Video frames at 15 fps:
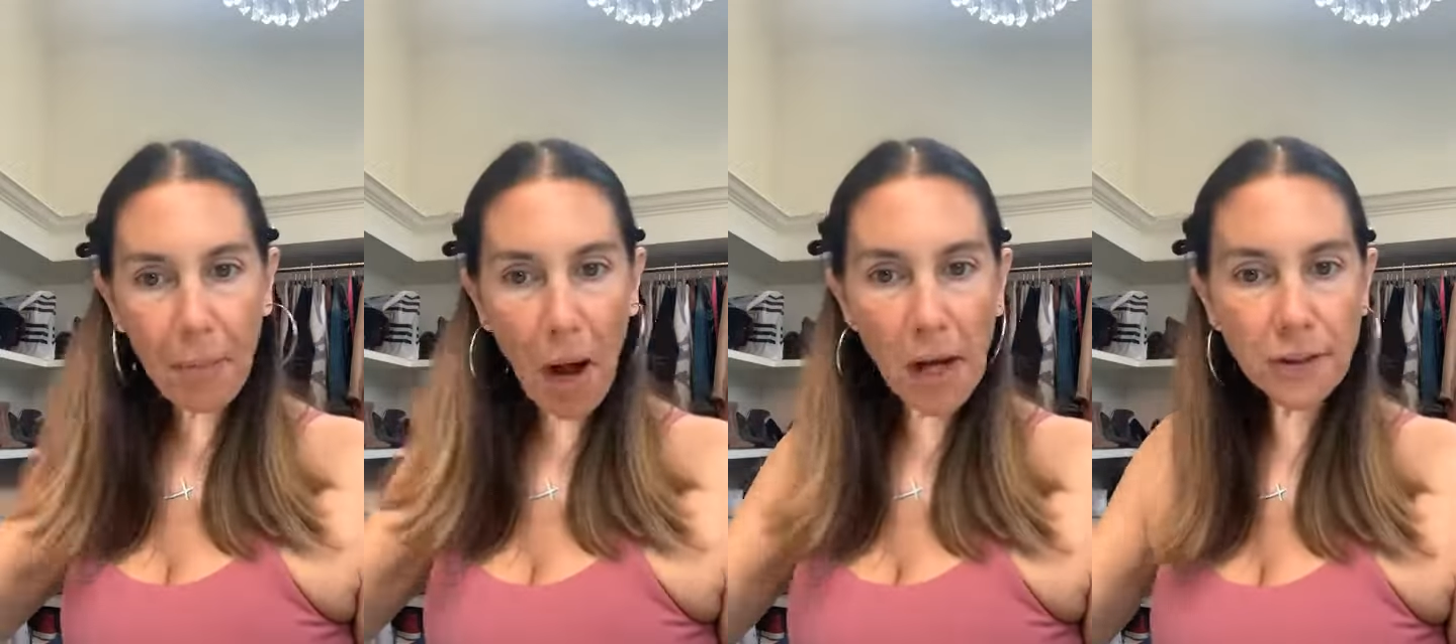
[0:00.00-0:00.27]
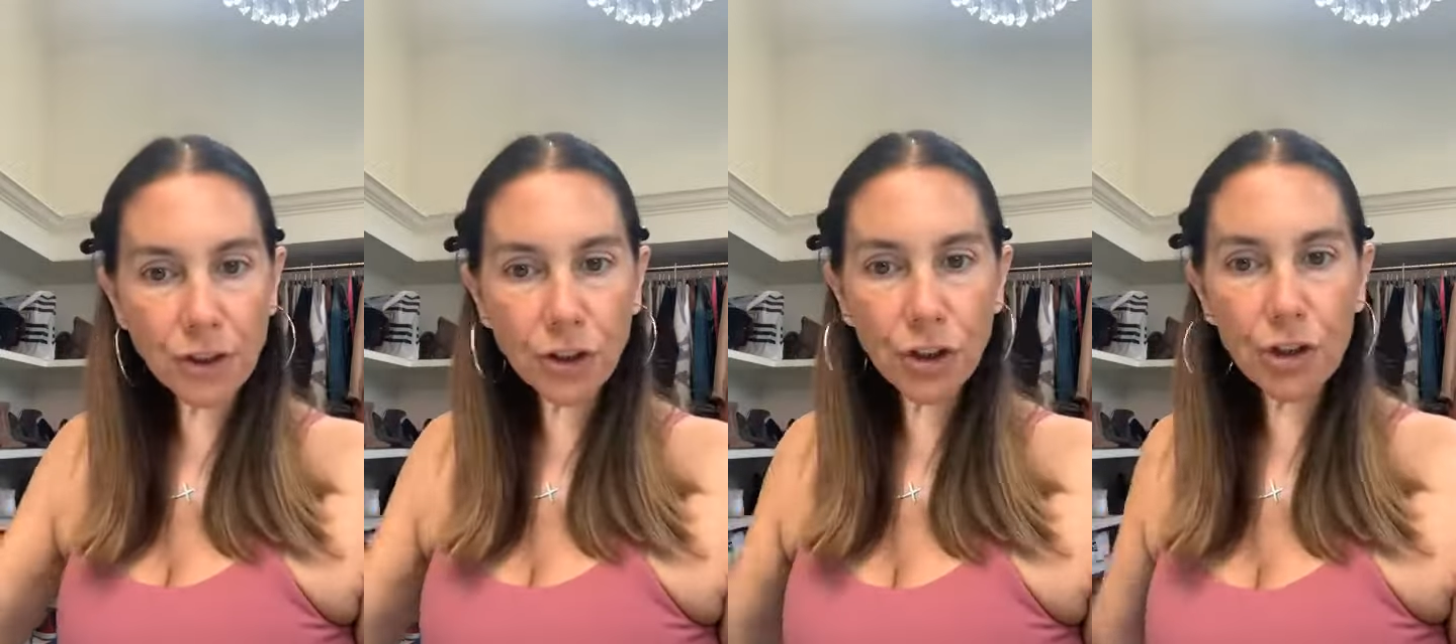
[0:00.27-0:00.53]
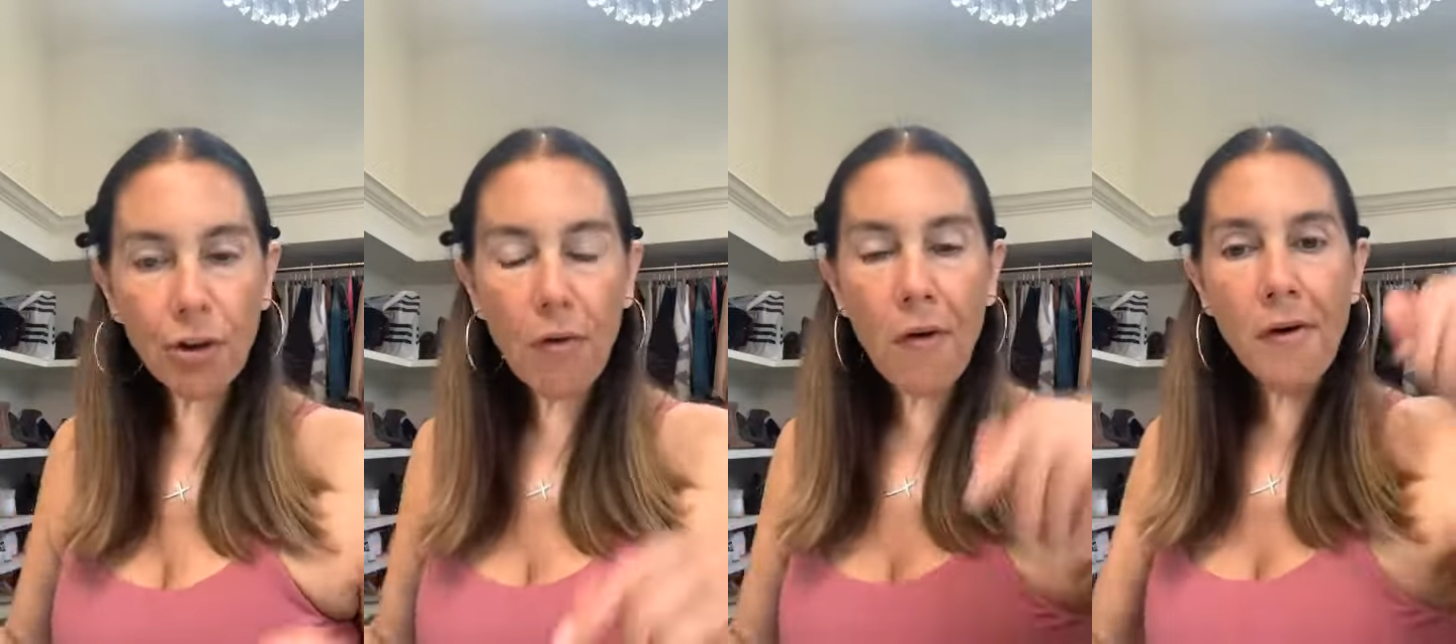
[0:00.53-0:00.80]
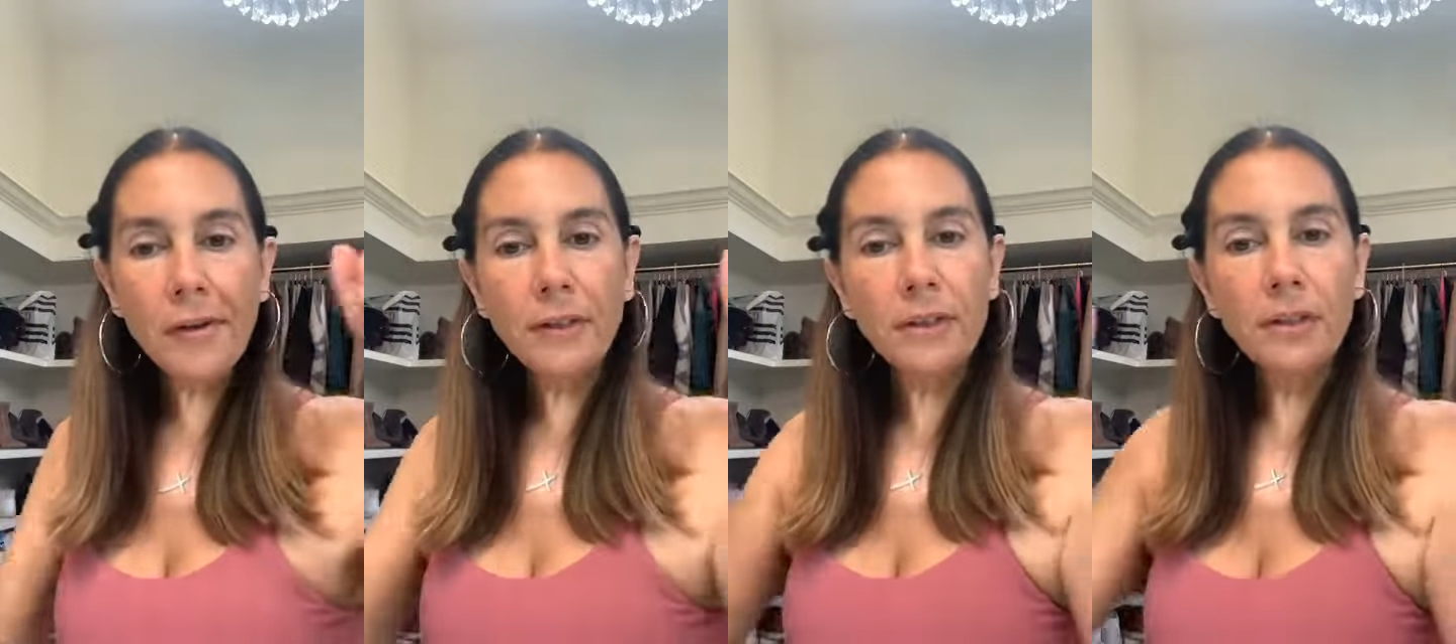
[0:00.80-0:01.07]
much
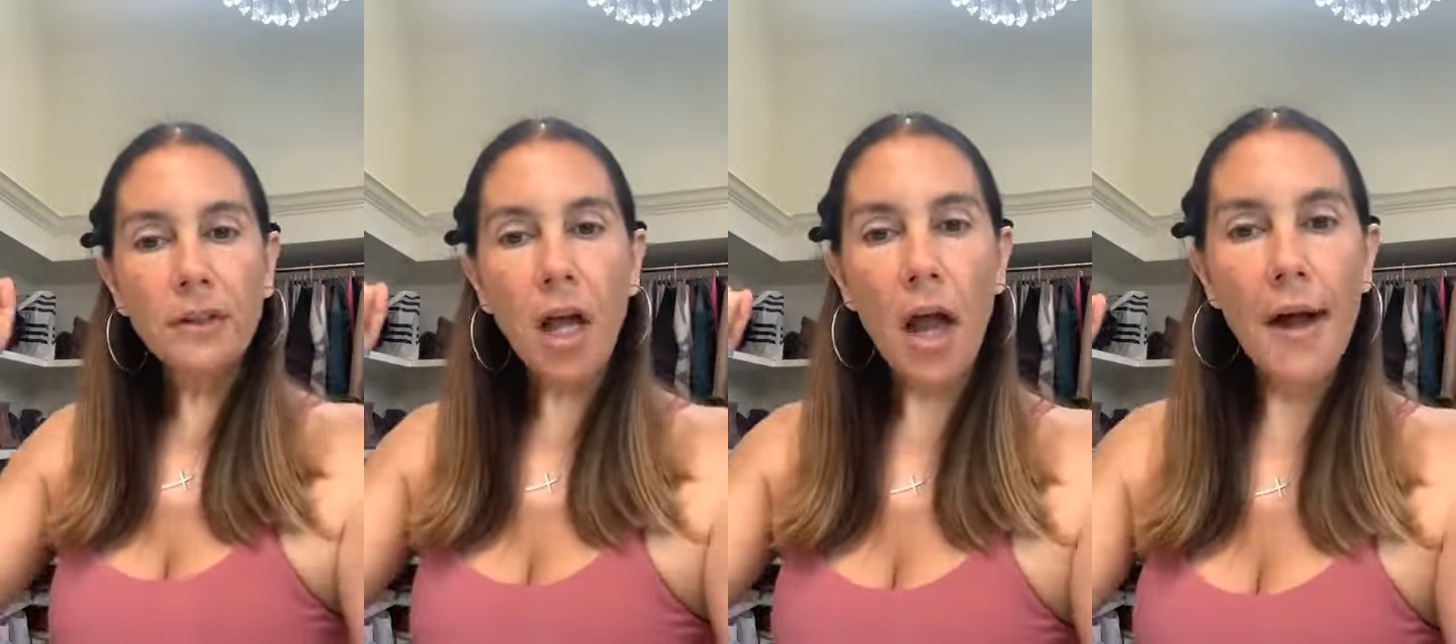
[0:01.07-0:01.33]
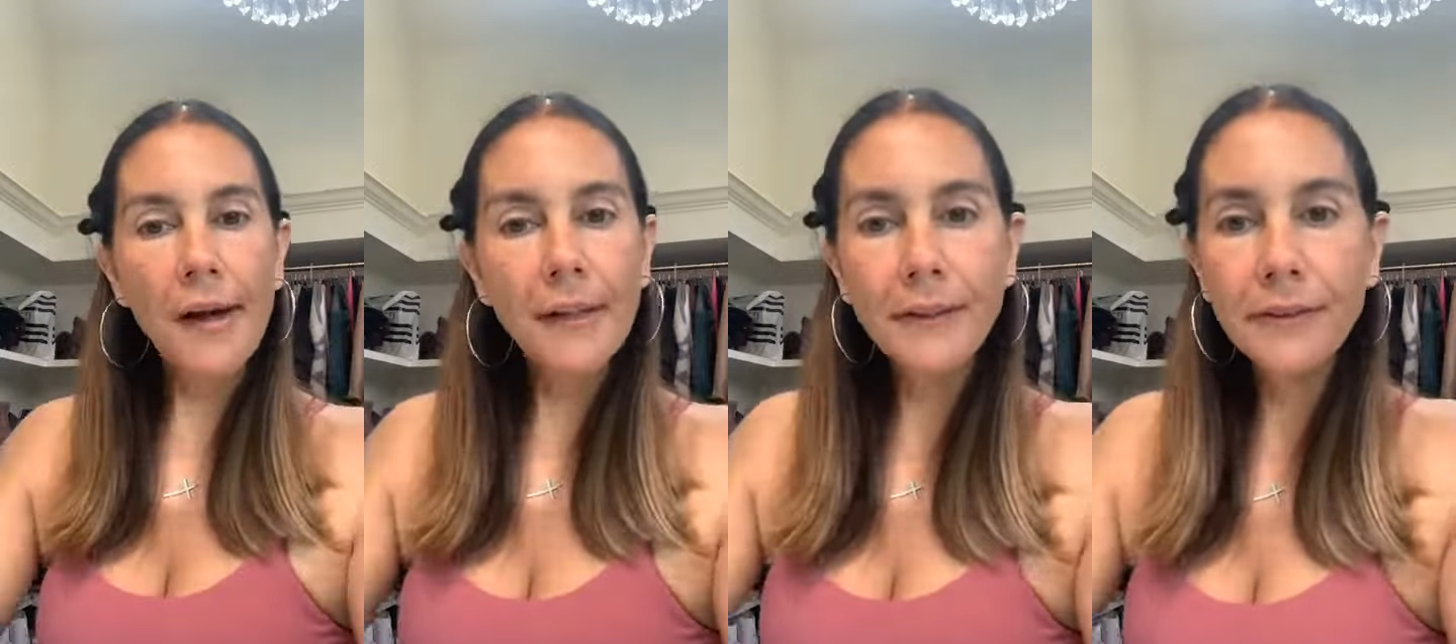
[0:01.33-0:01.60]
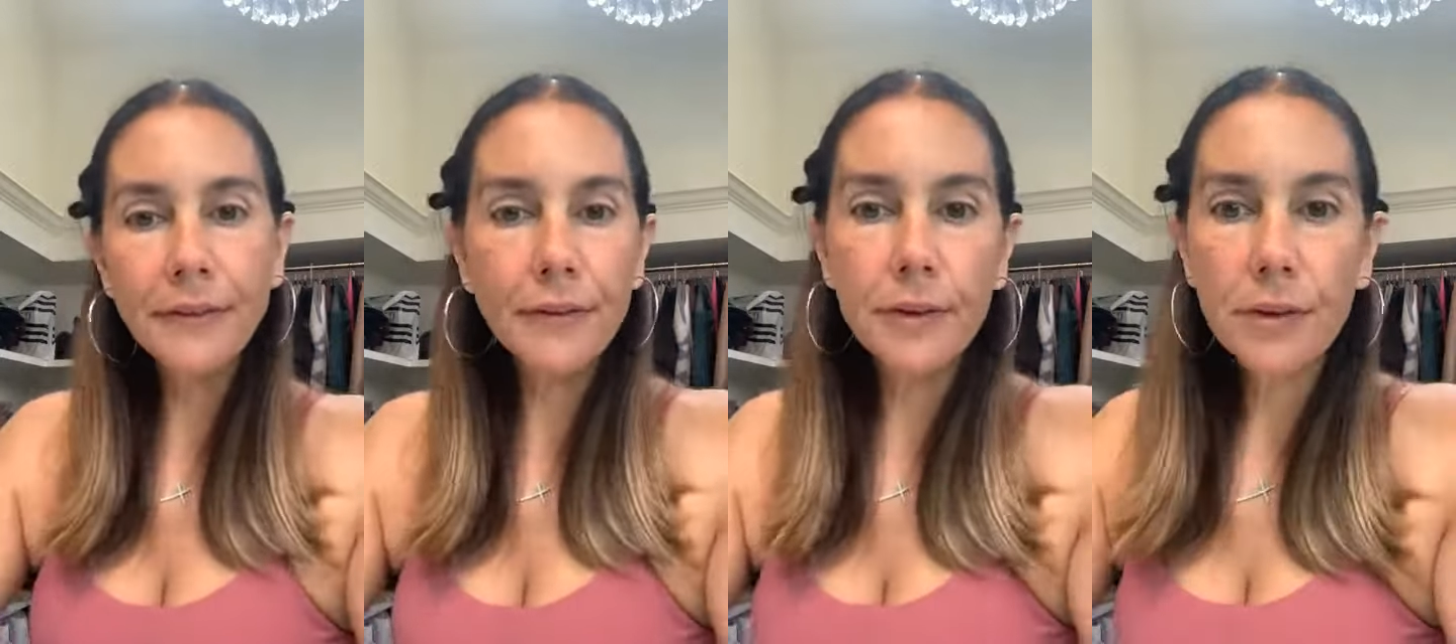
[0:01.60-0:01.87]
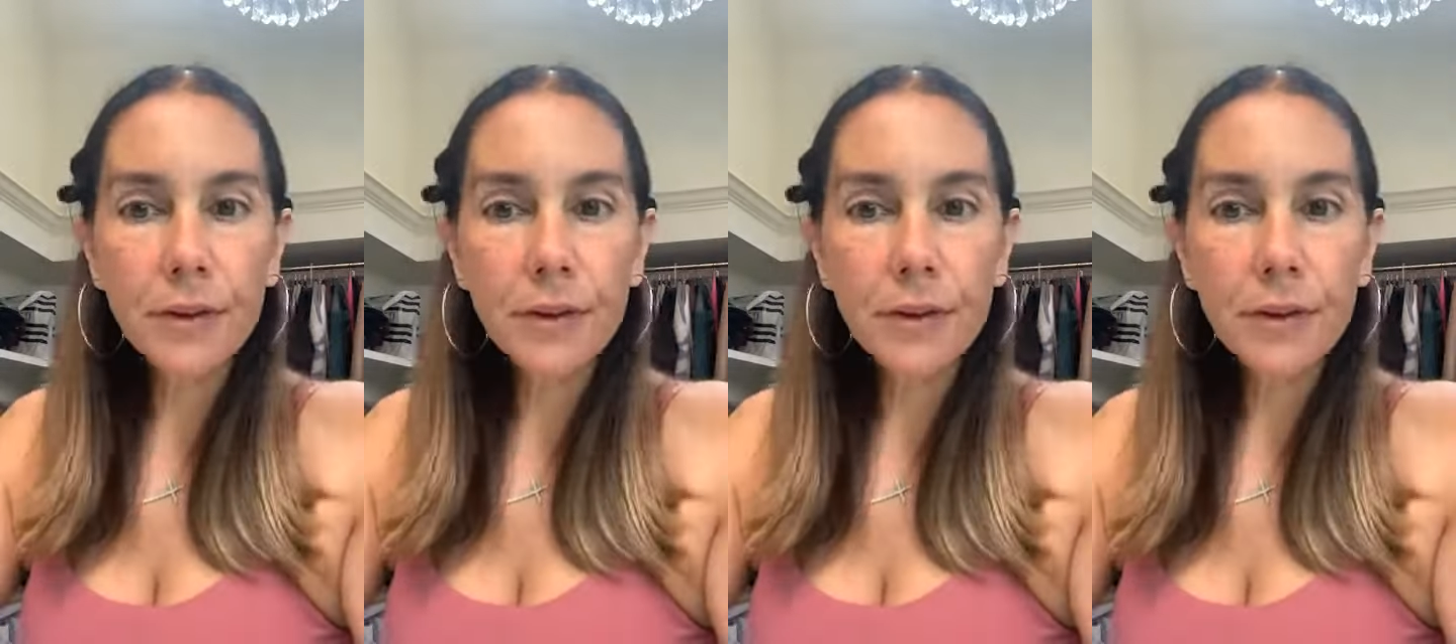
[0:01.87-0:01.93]
and